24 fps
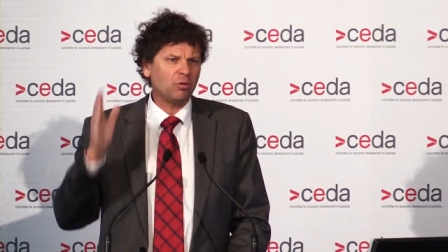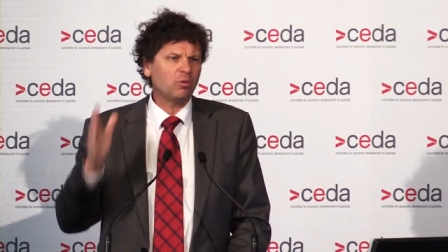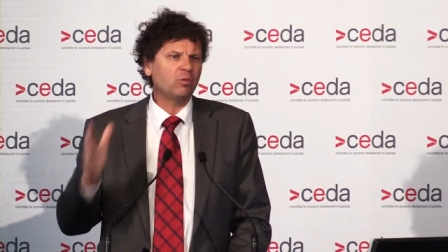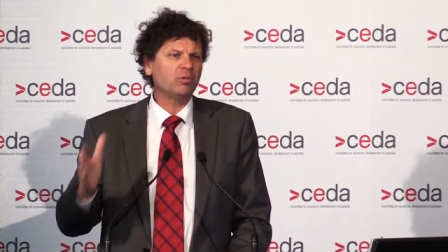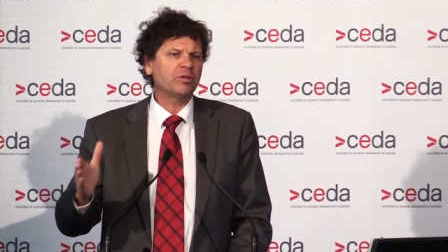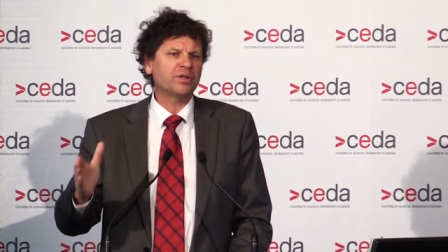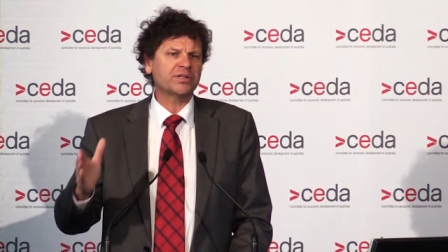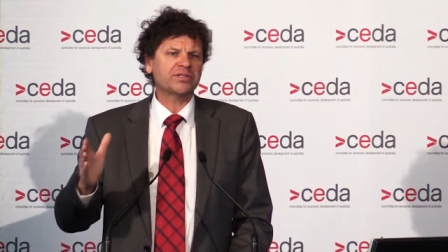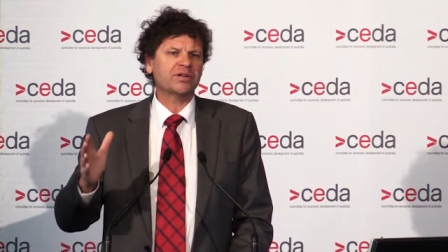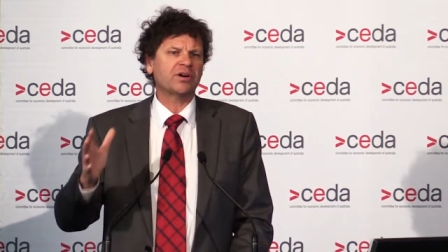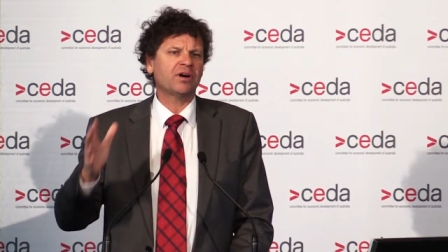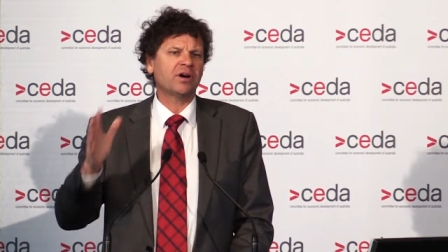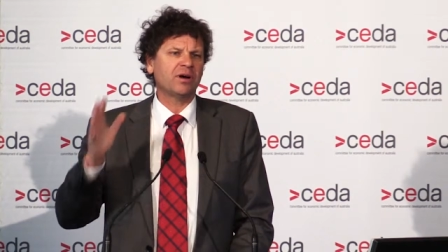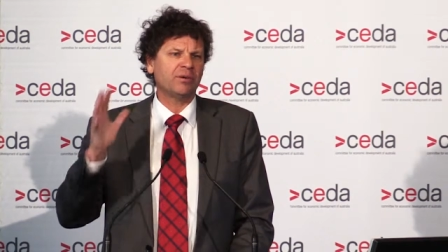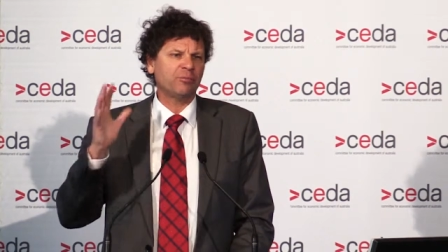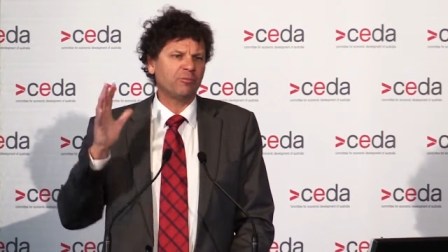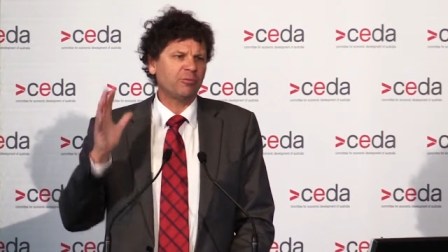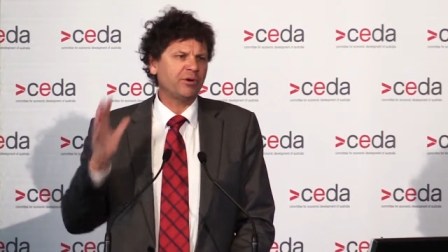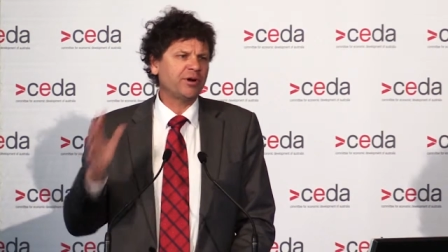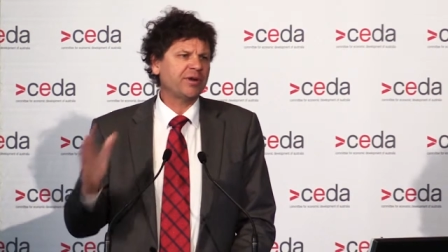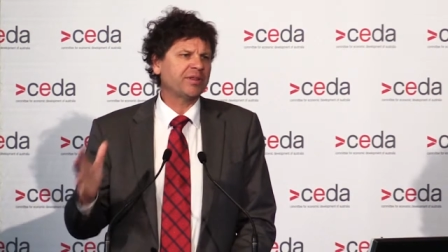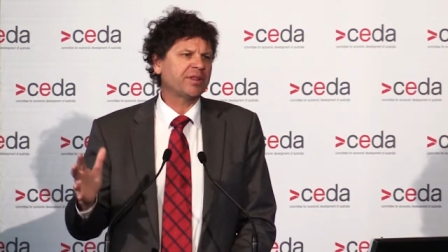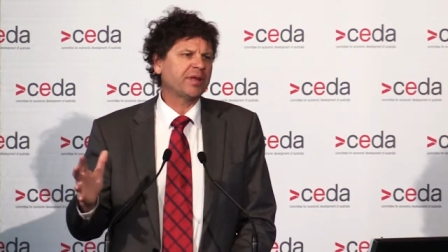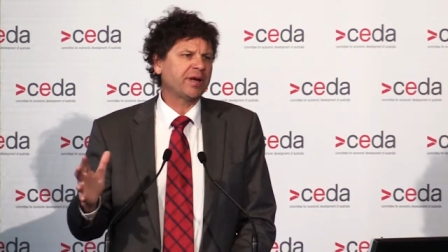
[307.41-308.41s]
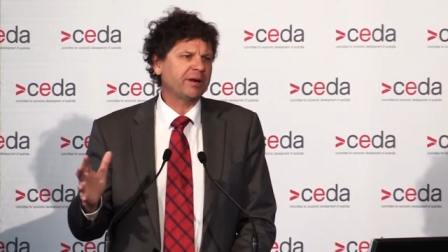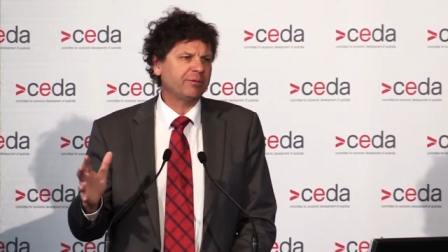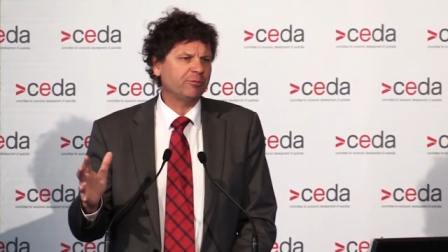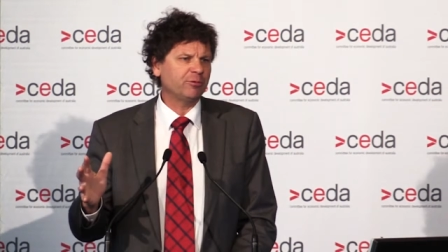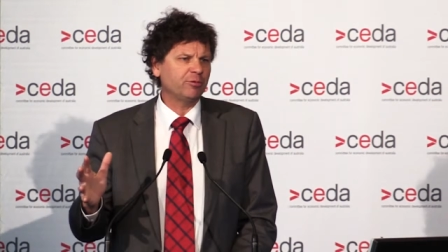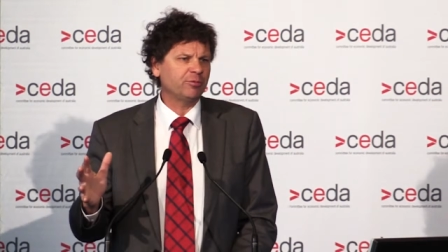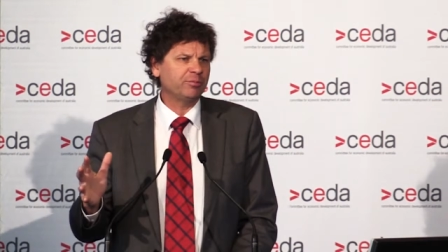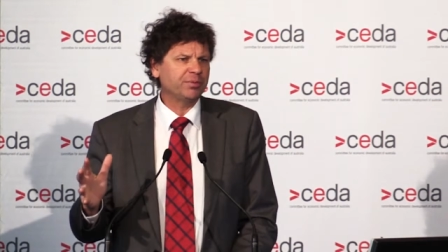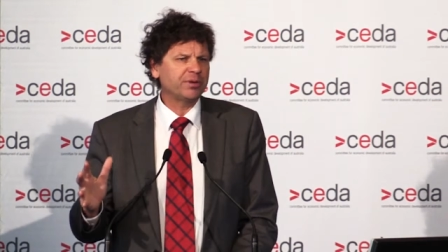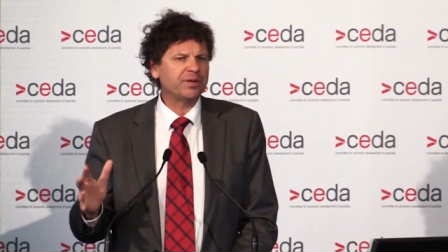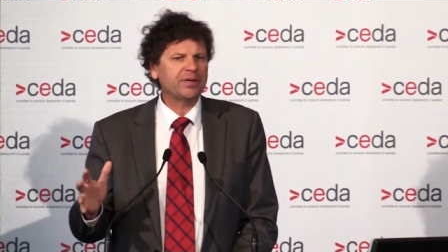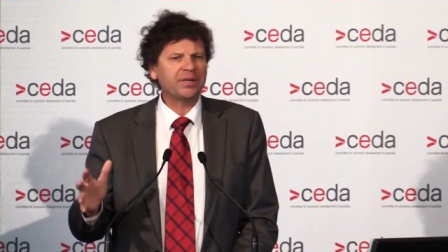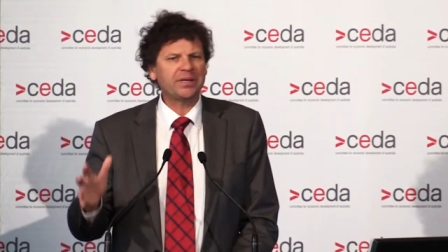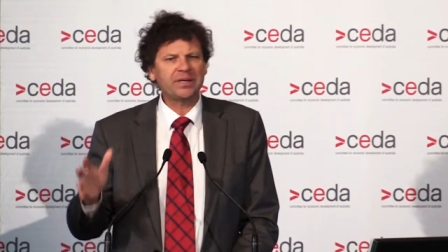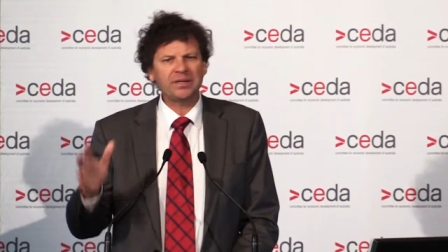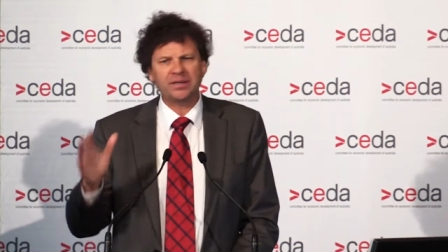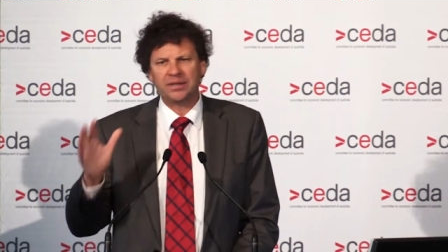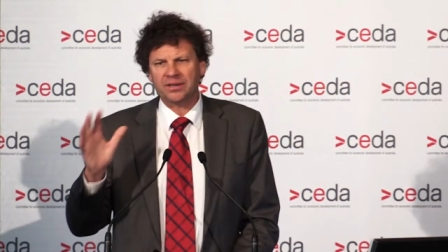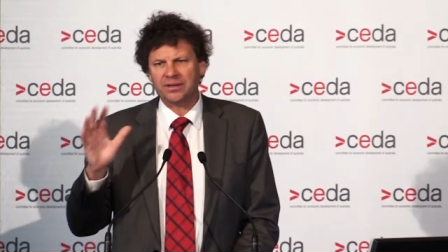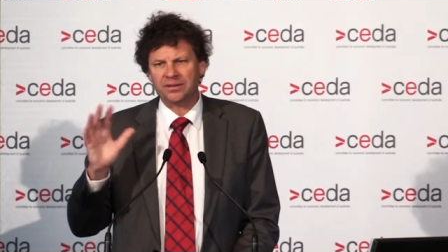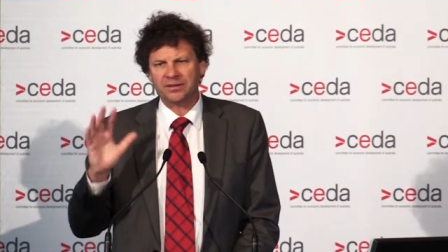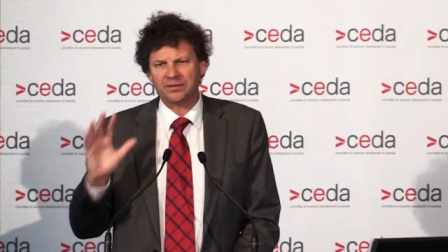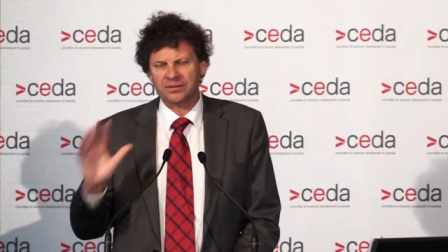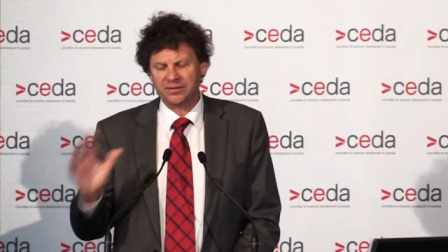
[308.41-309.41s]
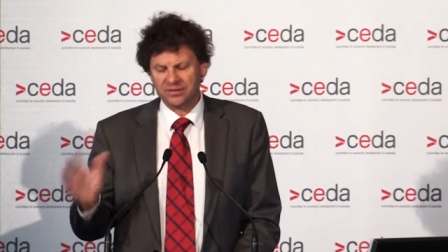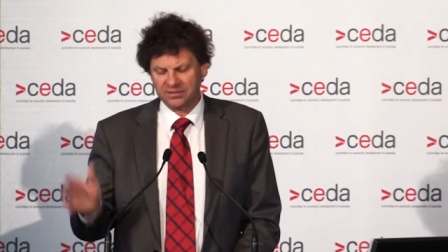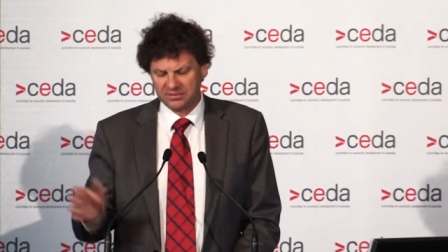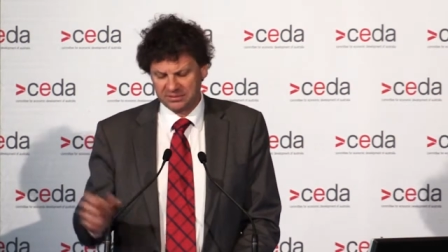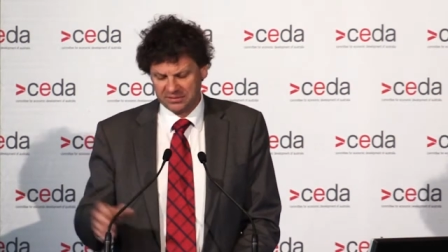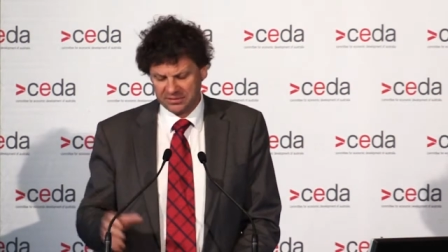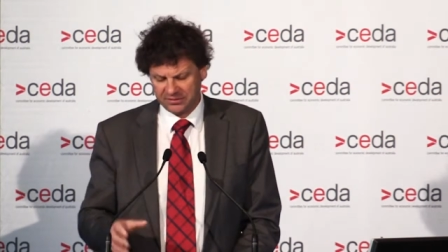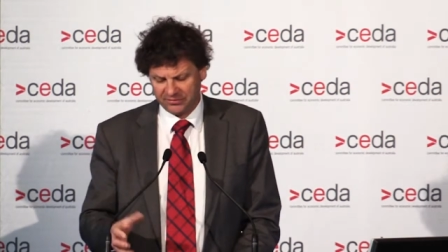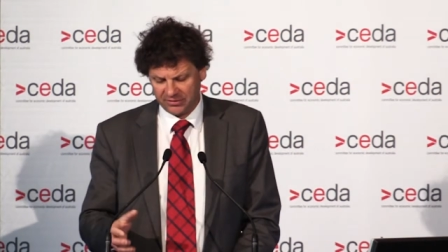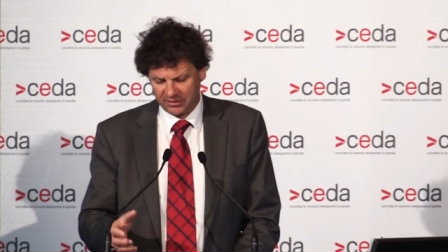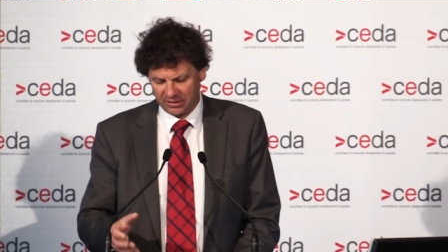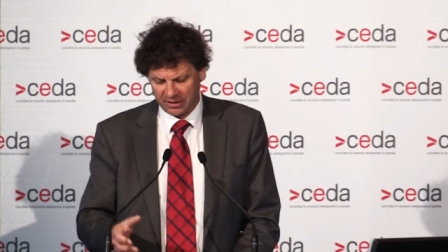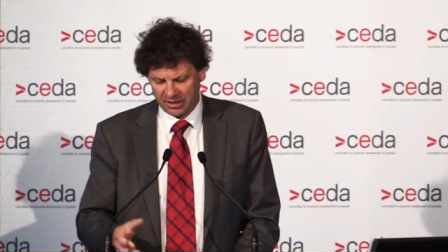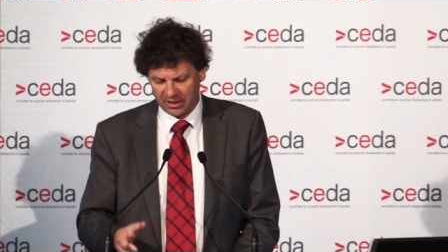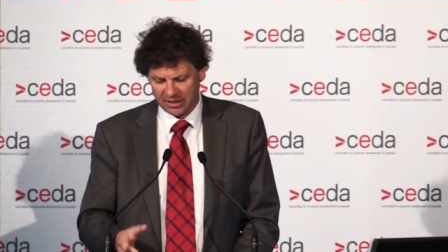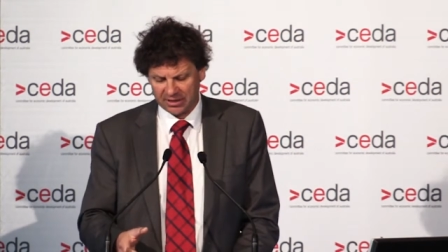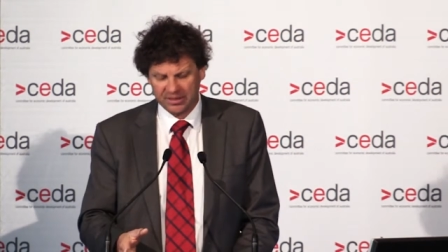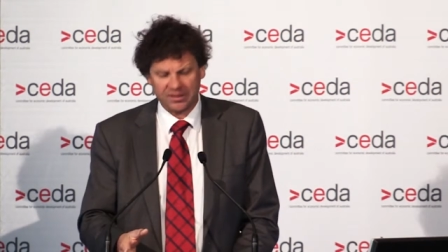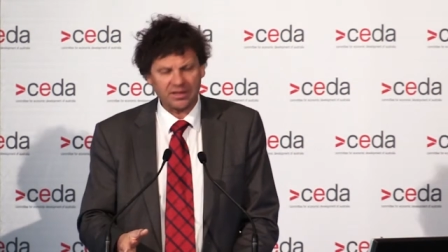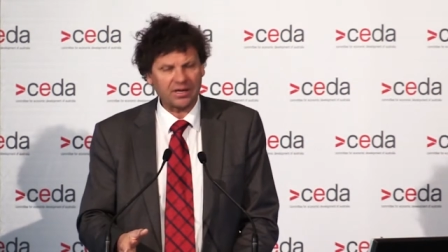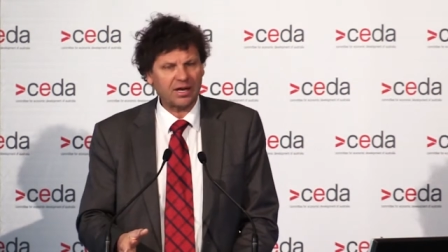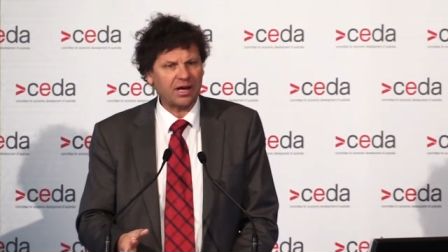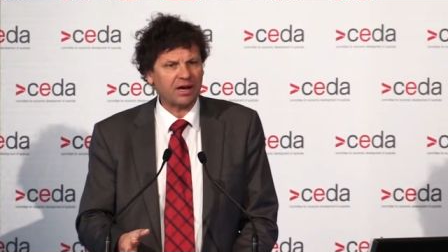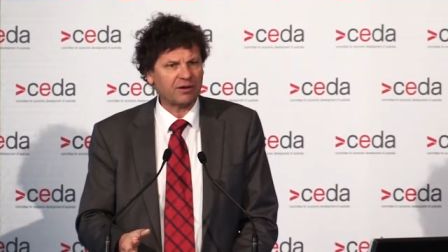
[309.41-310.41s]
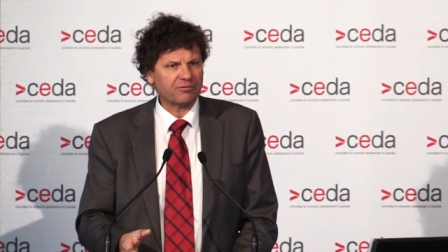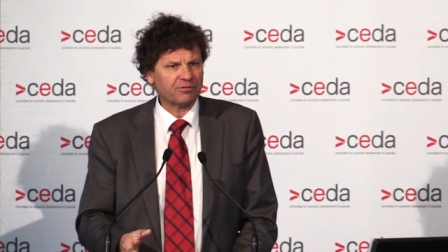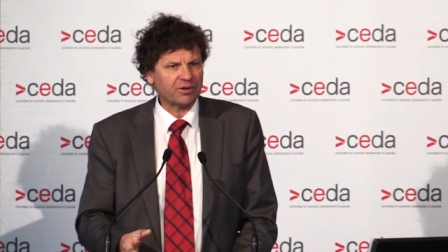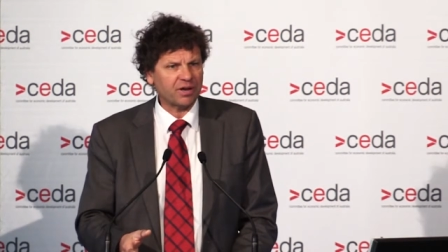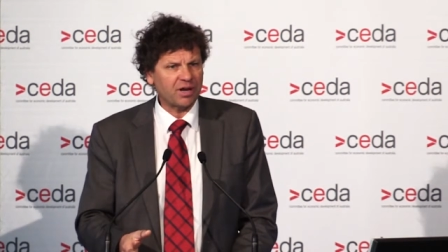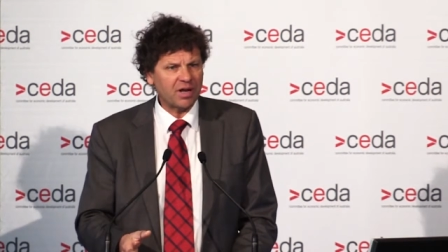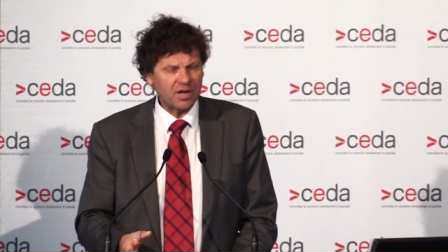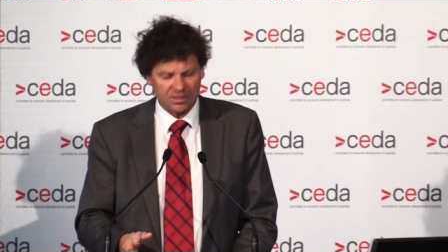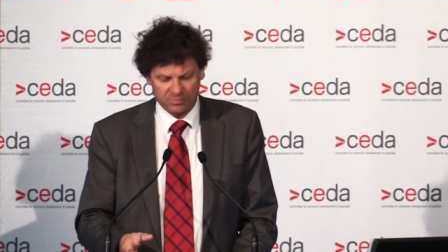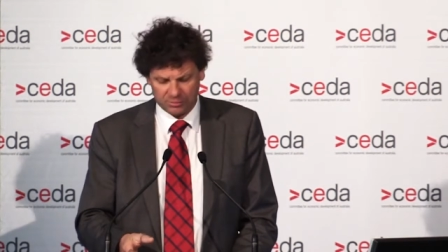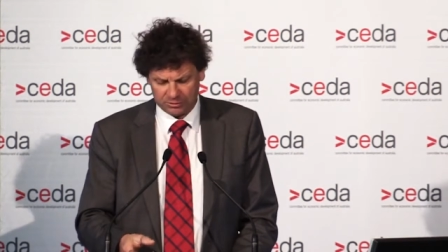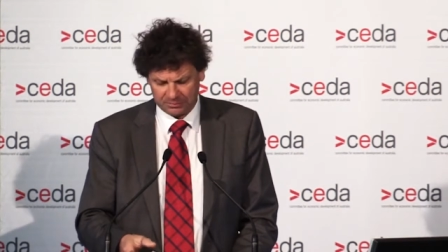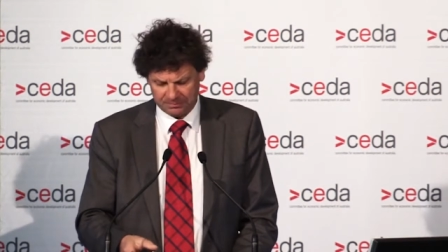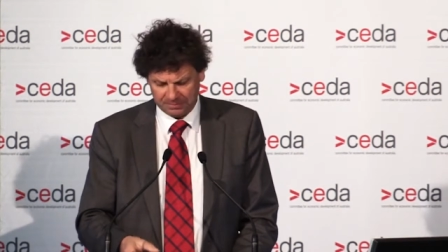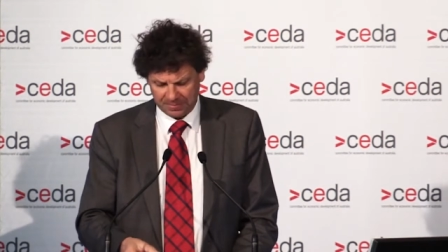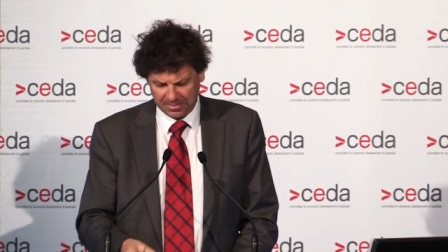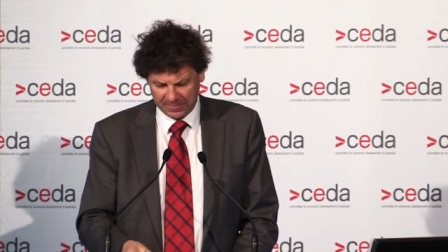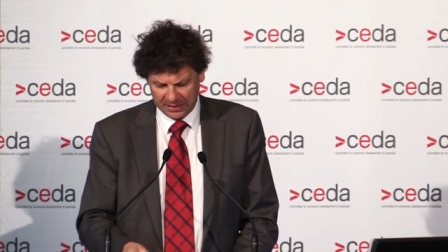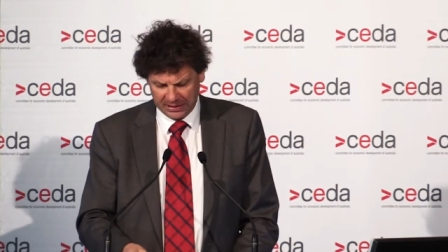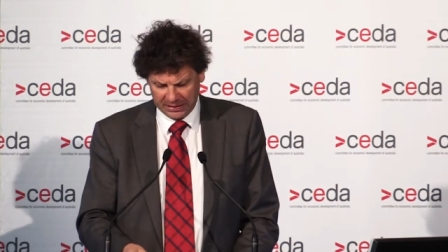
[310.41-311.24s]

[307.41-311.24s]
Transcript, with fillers: all the time where they will be and, if you like, are reliable.